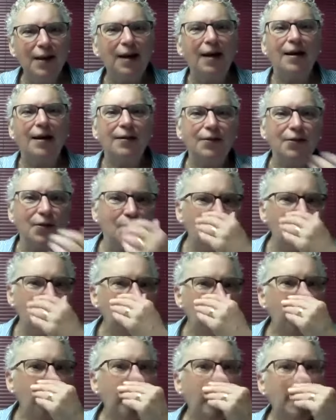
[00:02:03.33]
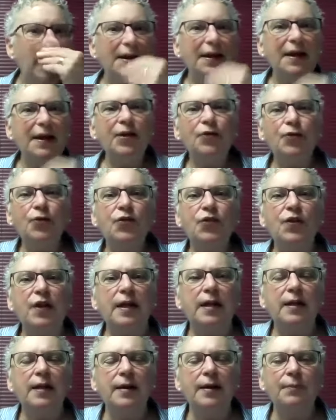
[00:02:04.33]
Yeah. So, and
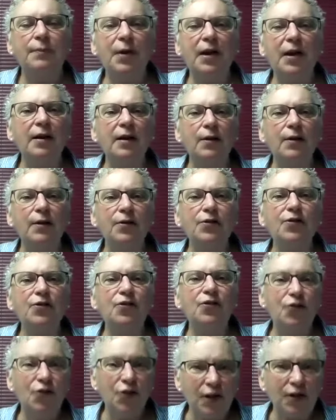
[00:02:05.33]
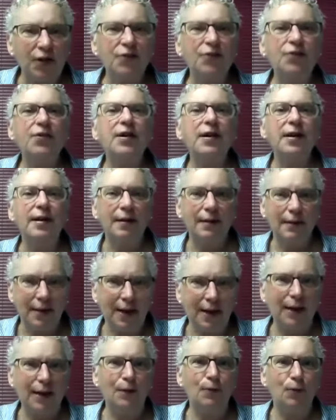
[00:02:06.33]
interestingly, Penny looks just
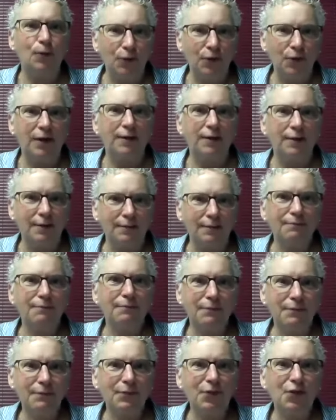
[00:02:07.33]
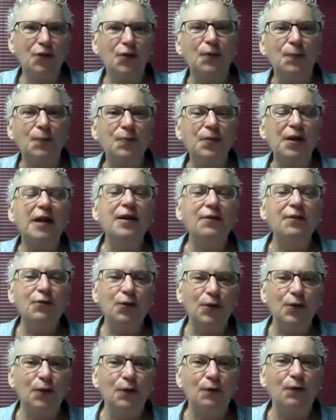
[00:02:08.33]
like Old Yeller. So that
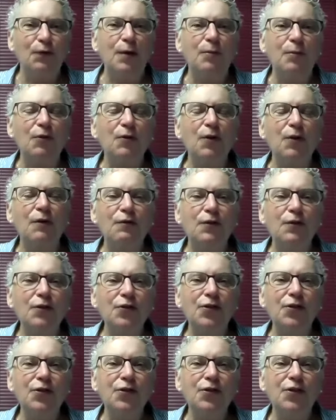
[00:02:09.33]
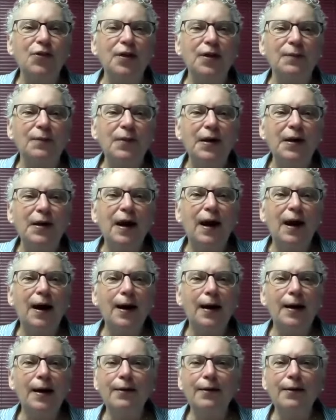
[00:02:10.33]
gives you a little frame of reference. She's
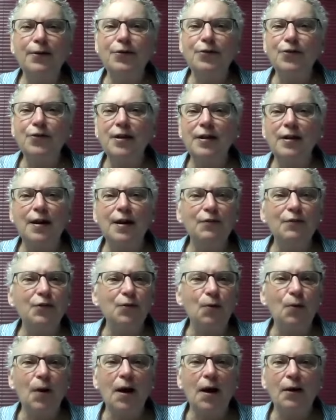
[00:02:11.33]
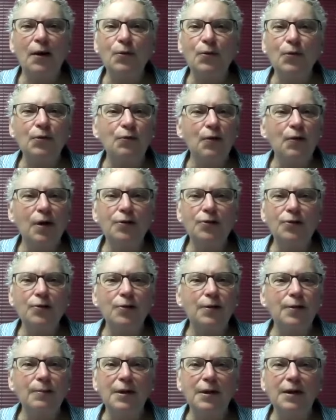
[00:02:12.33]
high energy, loves to walk with
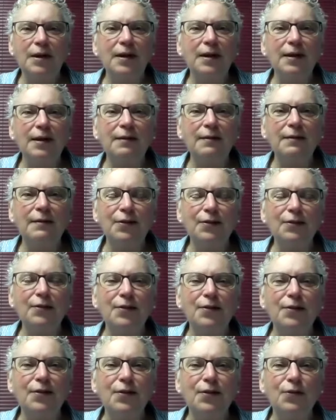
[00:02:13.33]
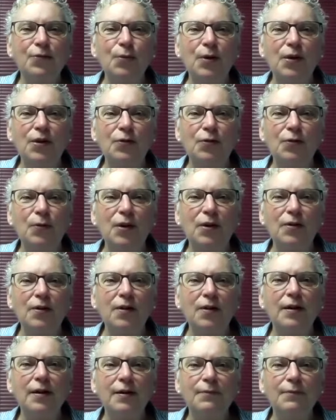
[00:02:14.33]
Roger and me, and just a sweet, sweet
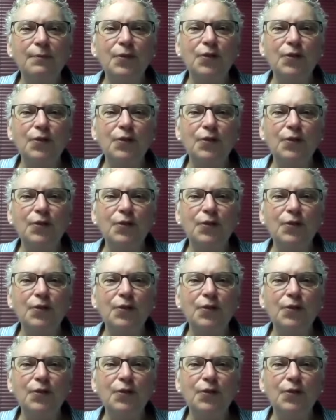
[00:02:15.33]
dog.